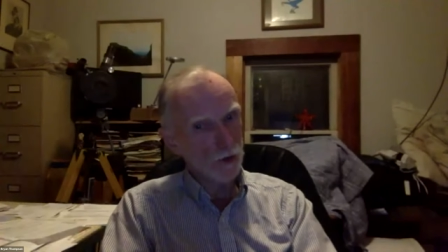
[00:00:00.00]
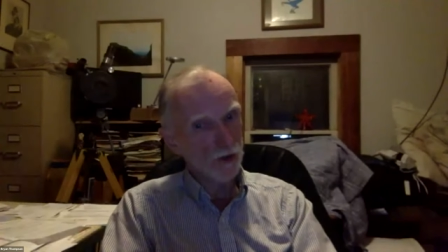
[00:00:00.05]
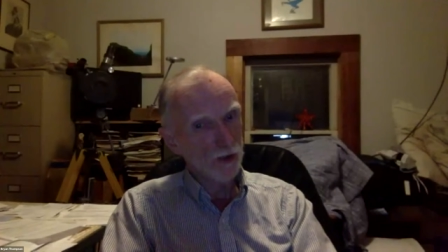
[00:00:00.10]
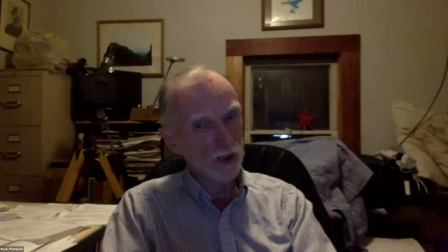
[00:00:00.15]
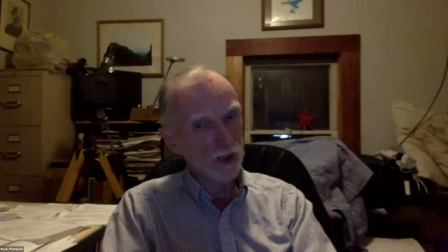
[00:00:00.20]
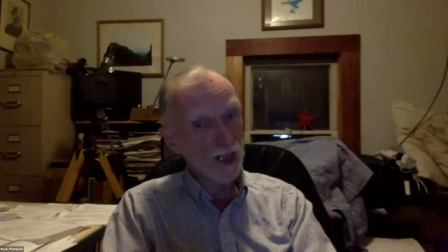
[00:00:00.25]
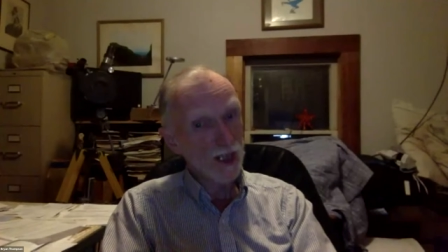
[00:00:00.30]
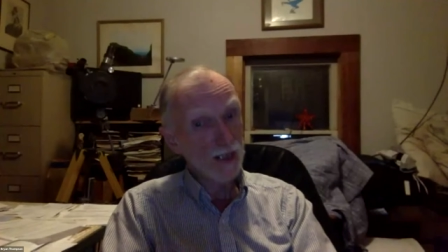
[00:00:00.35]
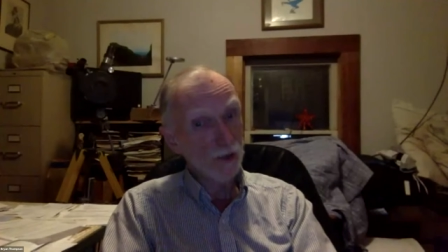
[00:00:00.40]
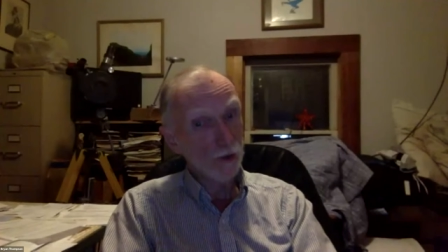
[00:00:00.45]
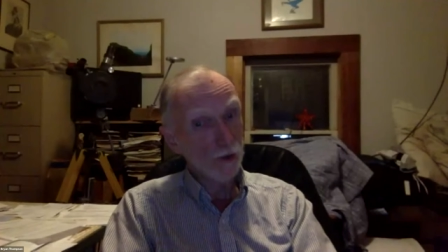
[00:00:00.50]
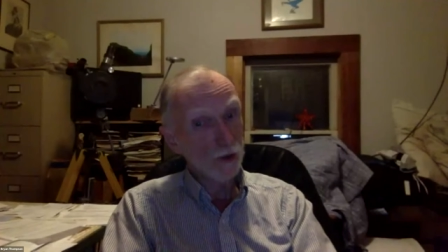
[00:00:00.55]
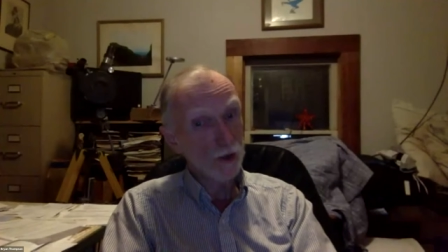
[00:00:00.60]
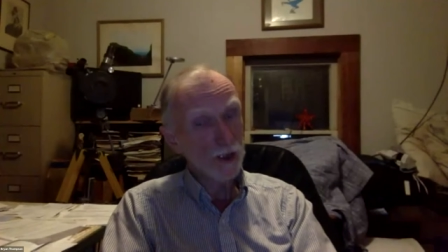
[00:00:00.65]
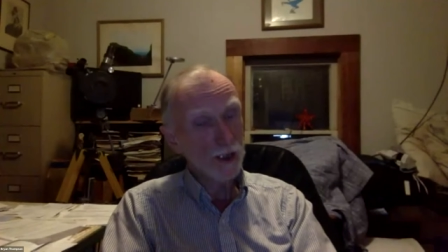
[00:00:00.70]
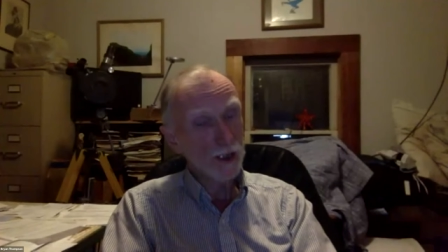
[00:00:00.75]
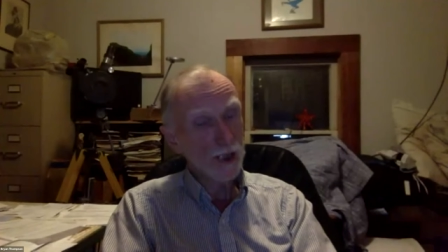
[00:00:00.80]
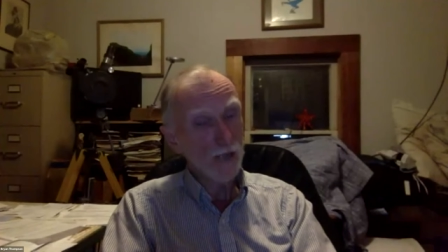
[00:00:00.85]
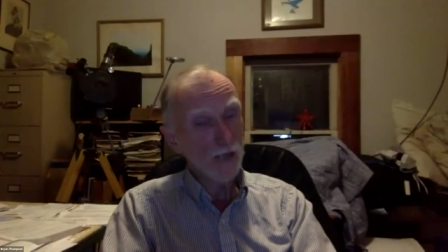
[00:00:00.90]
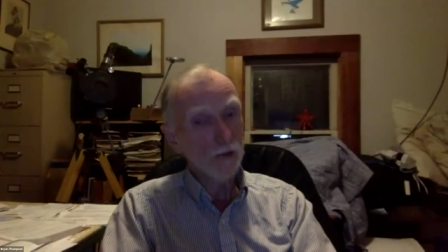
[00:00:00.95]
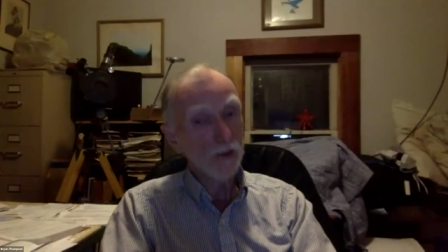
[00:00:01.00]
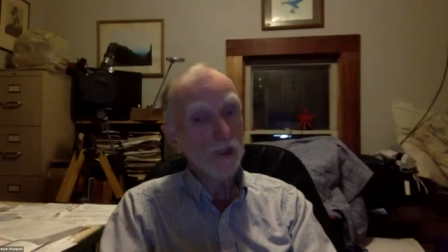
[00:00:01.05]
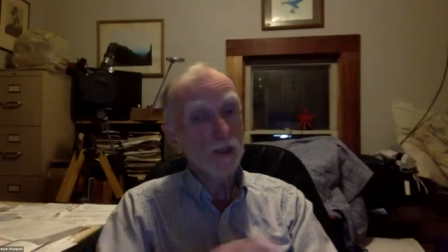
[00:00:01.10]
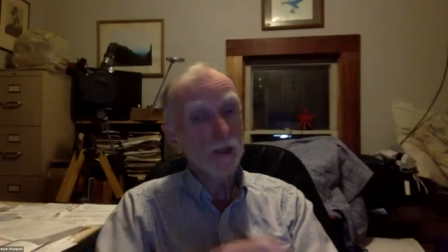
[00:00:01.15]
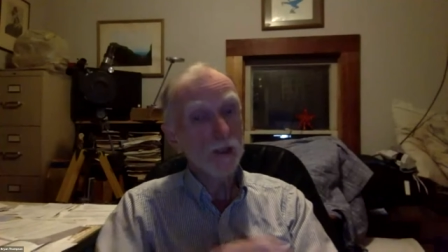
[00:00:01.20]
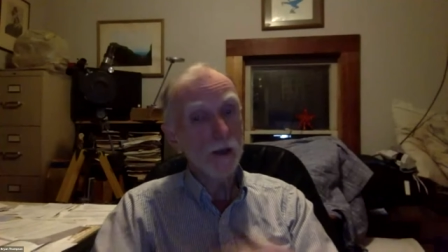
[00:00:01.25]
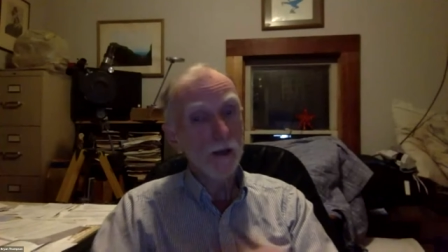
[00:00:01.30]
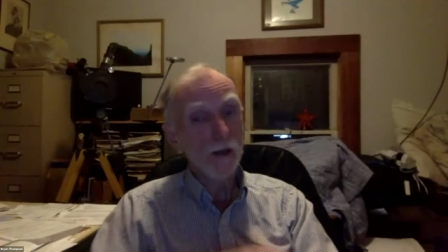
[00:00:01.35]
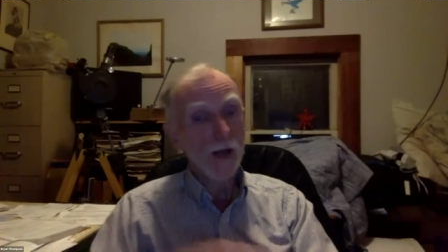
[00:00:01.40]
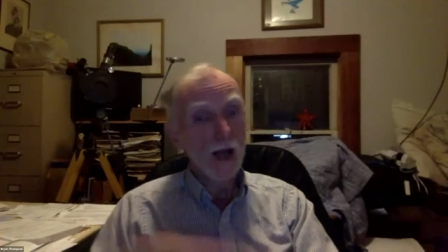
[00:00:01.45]
for Saint Lawrence County,
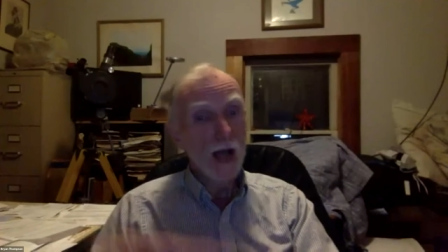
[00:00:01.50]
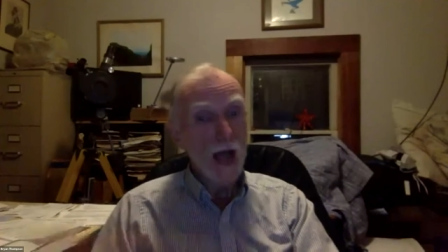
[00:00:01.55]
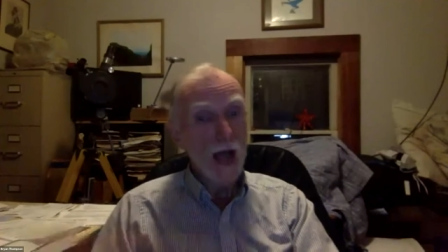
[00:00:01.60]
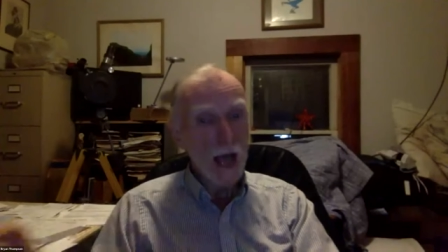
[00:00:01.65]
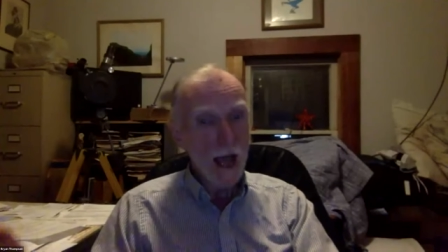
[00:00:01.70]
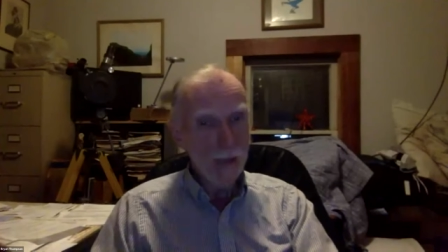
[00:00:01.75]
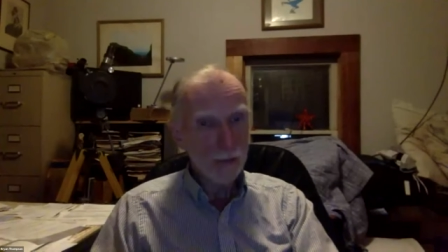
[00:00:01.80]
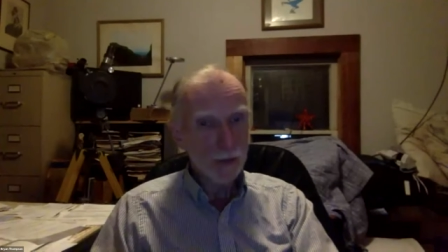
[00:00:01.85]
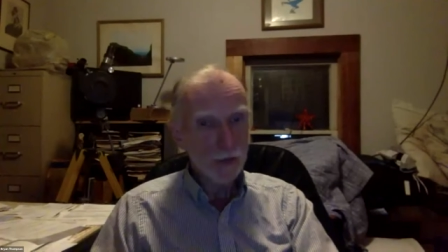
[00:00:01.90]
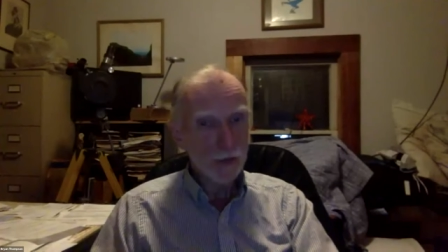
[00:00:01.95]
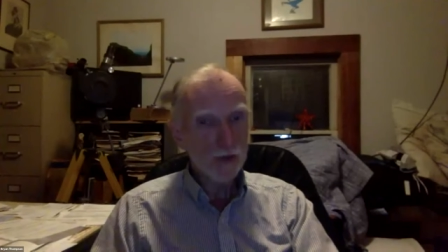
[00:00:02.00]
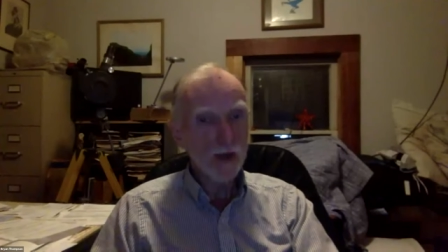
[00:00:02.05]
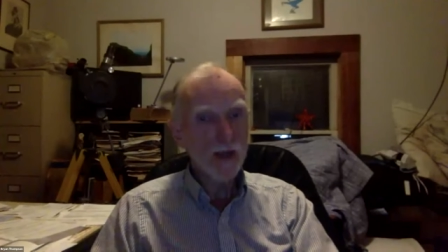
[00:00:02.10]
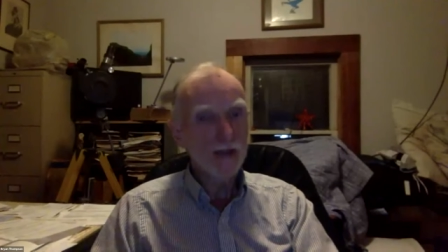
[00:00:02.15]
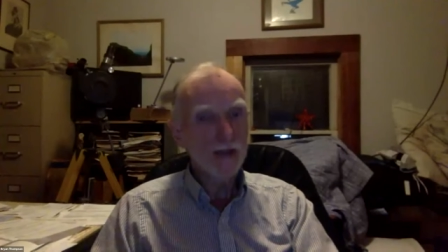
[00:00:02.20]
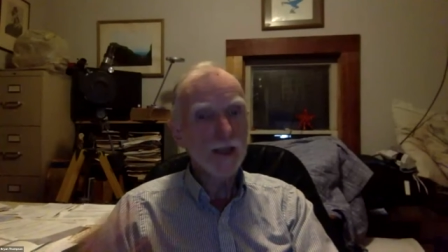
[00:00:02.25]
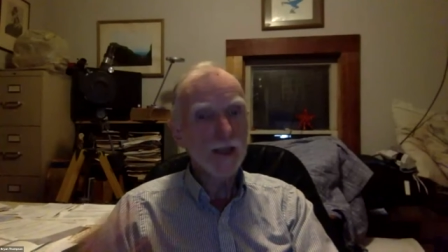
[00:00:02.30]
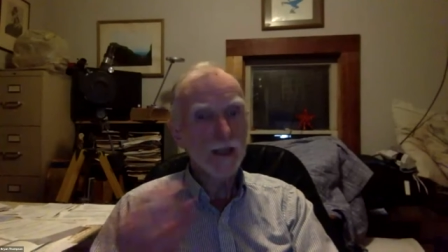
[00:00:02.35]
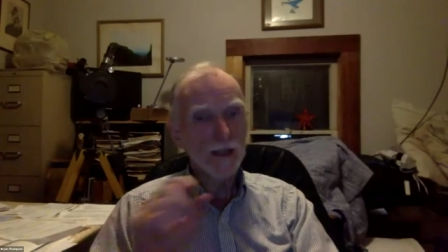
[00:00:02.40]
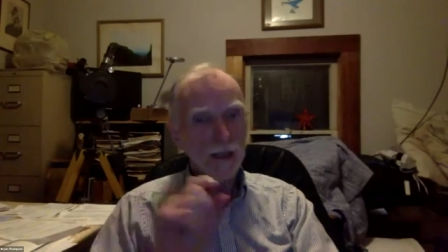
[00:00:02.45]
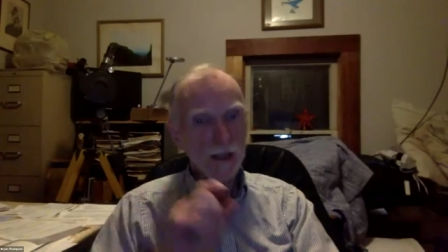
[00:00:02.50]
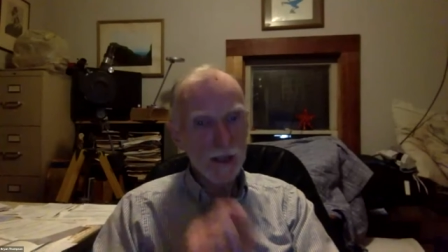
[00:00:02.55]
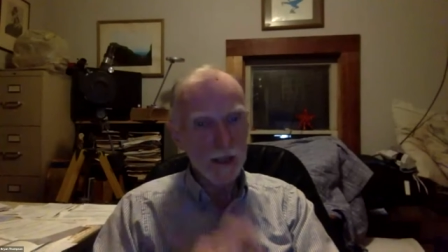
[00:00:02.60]
the abstract data,